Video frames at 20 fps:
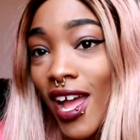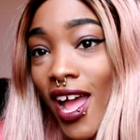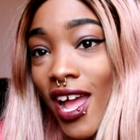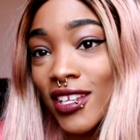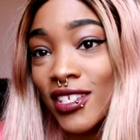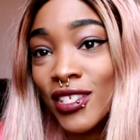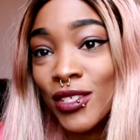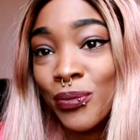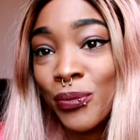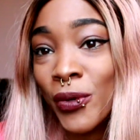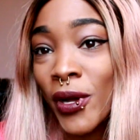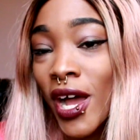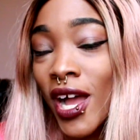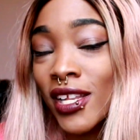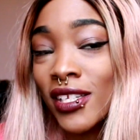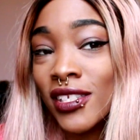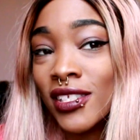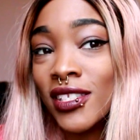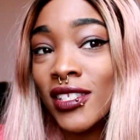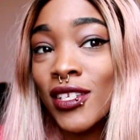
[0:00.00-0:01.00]
I just want,
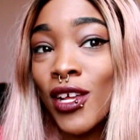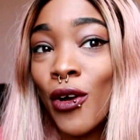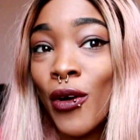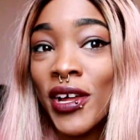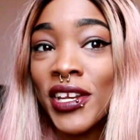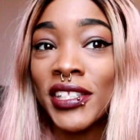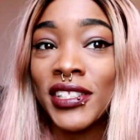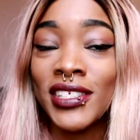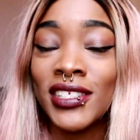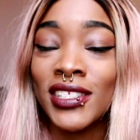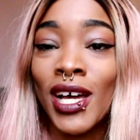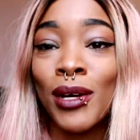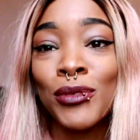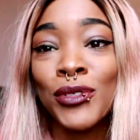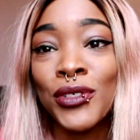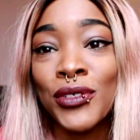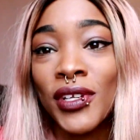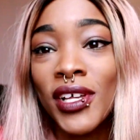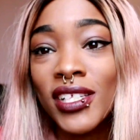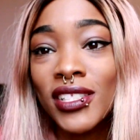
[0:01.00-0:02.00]
I just know I need to stop
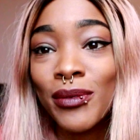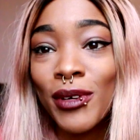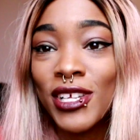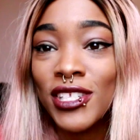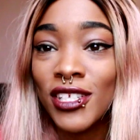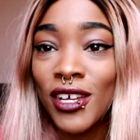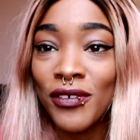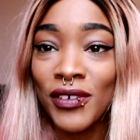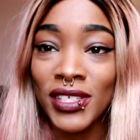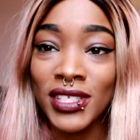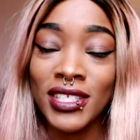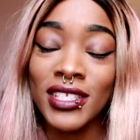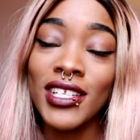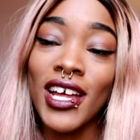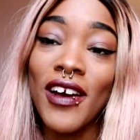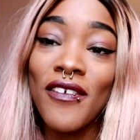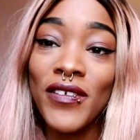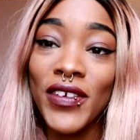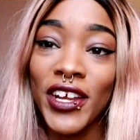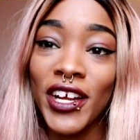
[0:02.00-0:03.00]
doing it to myself because it's
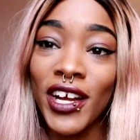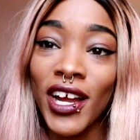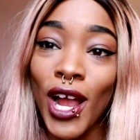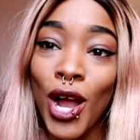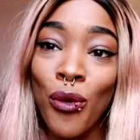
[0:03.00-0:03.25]
not fair.